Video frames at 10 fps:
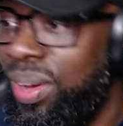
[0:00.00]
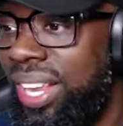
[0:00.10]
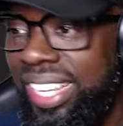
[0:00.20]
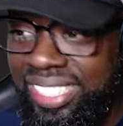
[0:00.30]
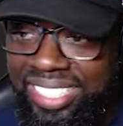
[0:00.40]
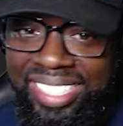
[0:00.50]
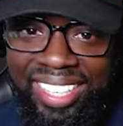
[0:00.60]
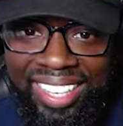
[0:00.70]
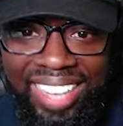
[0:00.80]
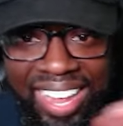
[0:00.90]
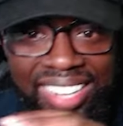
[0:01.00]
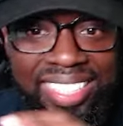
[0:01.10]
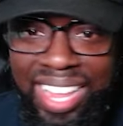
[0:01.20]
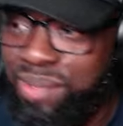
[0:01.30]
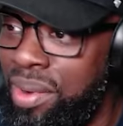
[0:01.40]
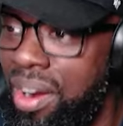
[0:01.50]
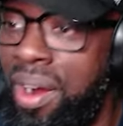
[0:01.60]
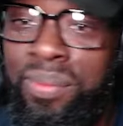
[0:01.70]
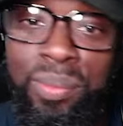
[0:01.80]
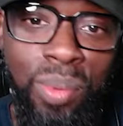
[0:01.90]
Willis got a damn
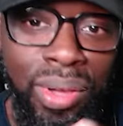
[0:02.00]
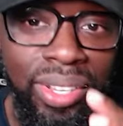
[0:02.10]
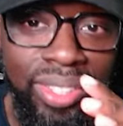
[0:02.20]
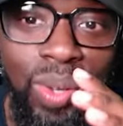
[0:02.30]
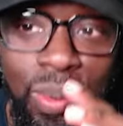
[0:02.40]
arm. The boy could throw the